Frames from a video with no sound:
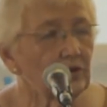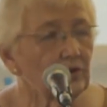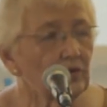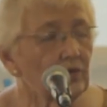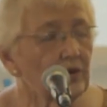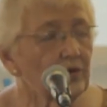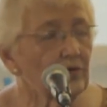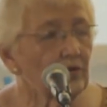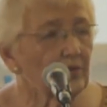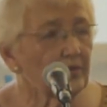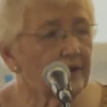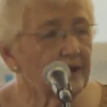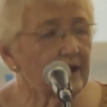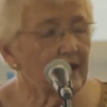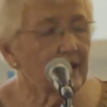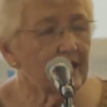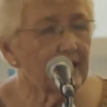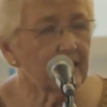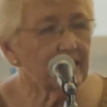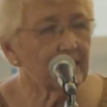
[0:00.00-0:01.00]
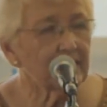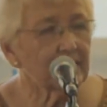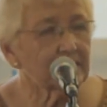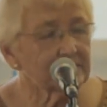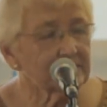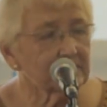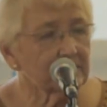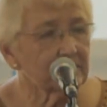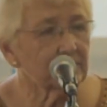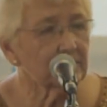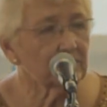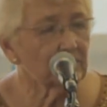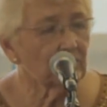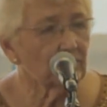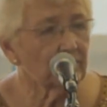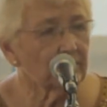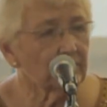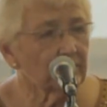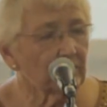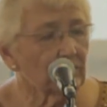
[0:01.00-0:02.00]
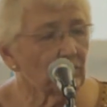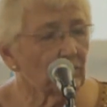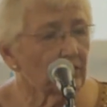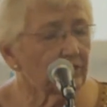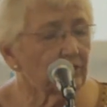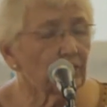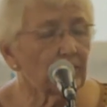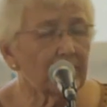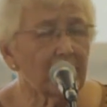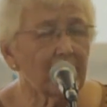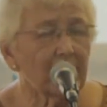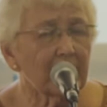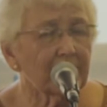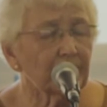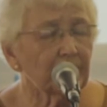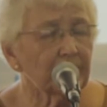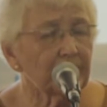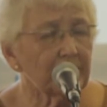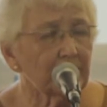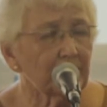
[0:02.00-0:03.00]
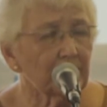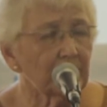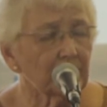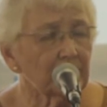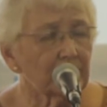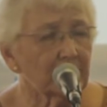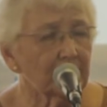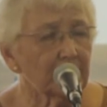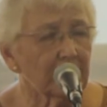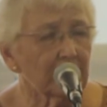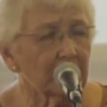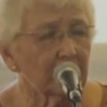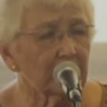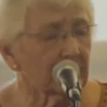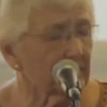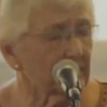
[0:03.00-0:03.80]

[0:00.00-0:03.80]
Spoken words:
we will be annexing going north. We have people coming.